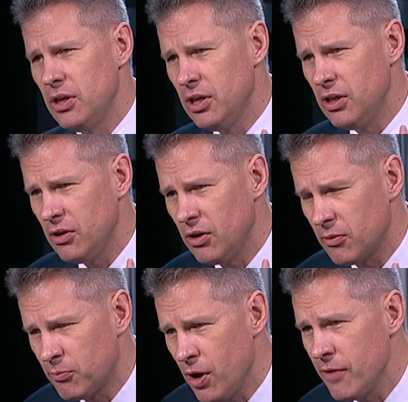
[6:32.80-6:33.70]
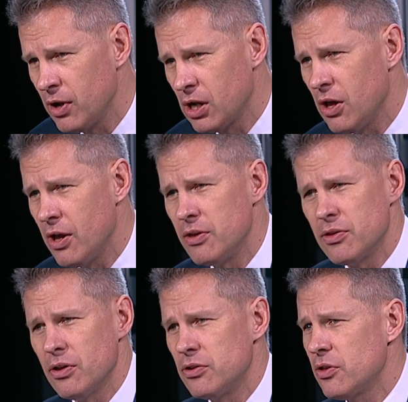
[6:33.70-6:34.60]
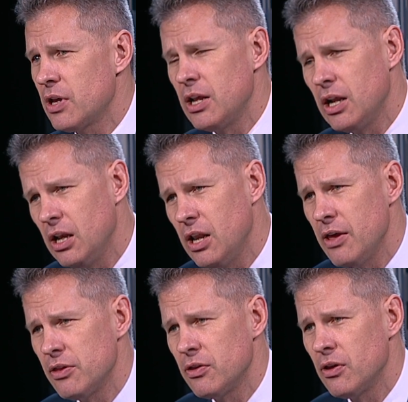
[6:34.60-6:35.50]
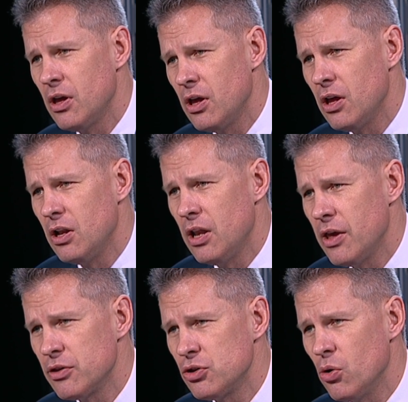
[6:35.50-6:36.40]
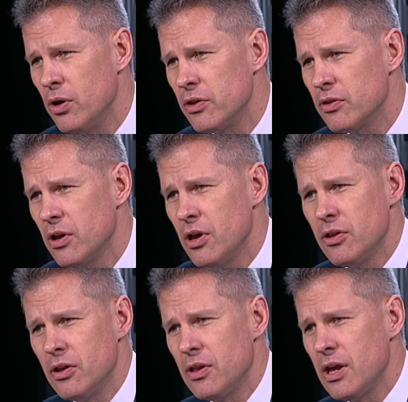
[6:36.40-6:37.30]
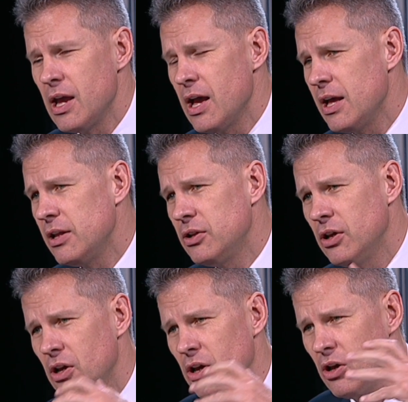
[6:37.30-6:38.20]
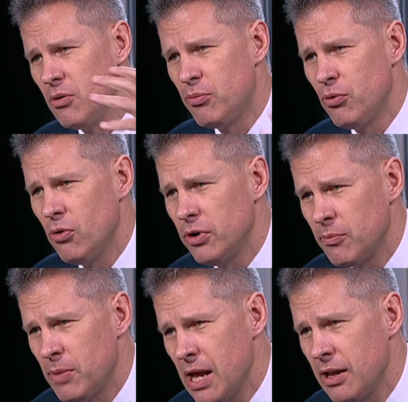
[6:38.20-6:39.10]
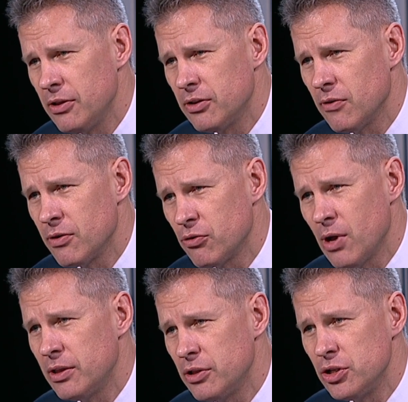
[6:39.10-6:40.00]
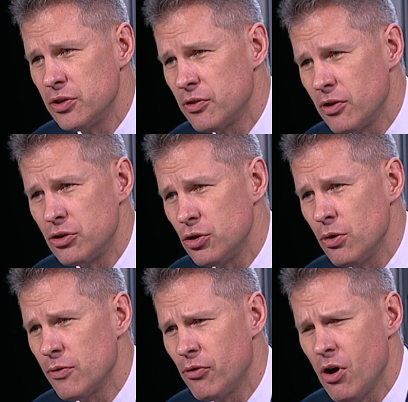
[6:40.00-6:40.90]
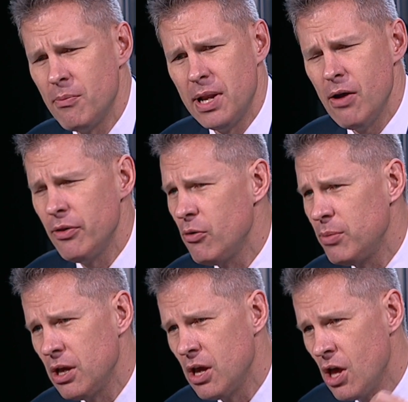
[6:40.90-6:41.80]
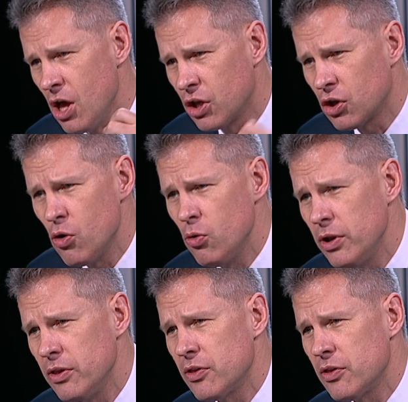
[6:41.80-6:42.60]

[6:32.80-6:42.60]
the private clients are just getting less and less choice, that they had a broader palette of strategies to choose from? Now there'll be a golden